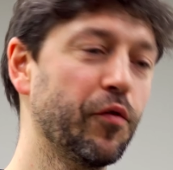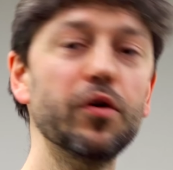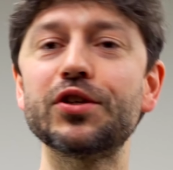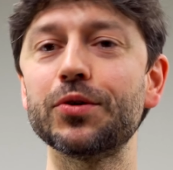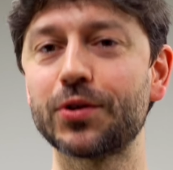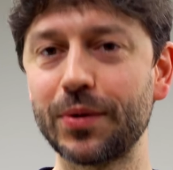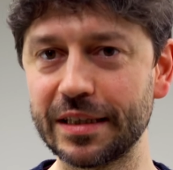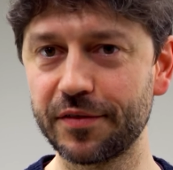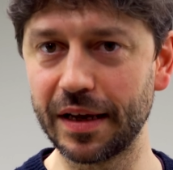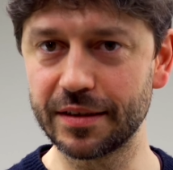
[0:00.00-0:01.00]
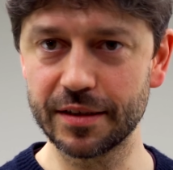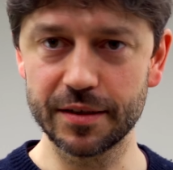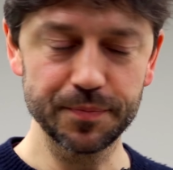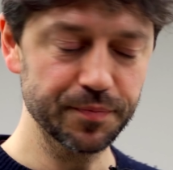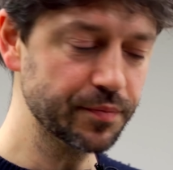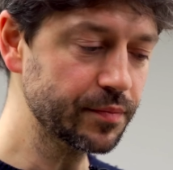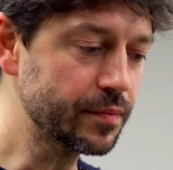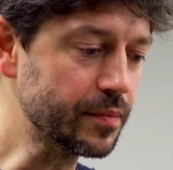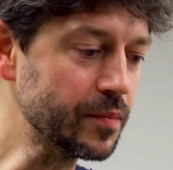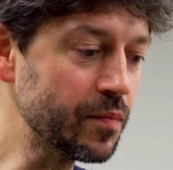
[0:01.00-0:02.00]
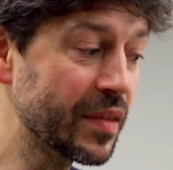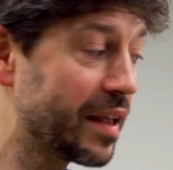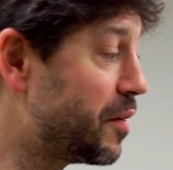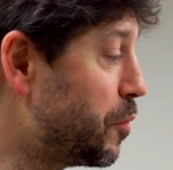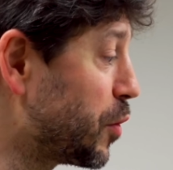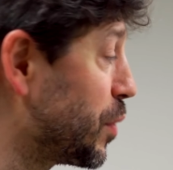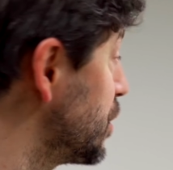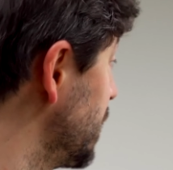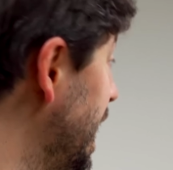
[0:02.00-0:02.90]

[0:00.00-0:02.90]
voice user interfaces. What we're